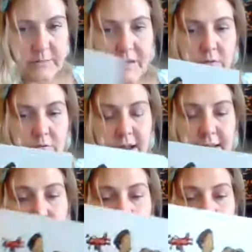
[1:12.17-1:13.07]
special
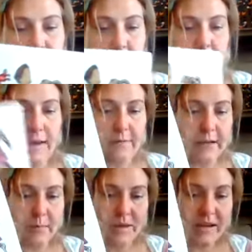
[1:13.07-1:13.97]
friends, we've got a
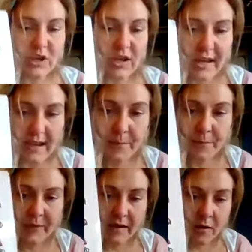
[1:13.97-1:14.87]
lovely picture here
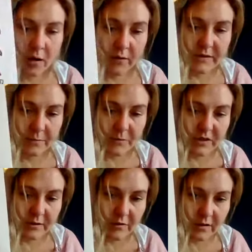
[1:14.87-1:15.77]
of some
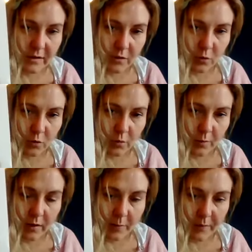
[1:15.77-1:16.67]
children
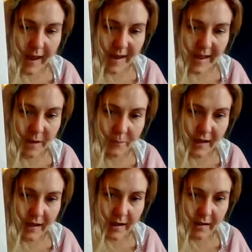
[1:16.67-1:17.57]
all playing.
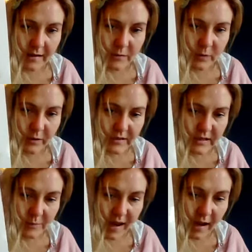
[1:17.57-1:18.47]
And the little girl
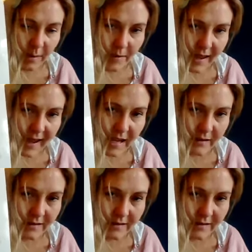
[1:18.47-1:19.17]
says, may I play?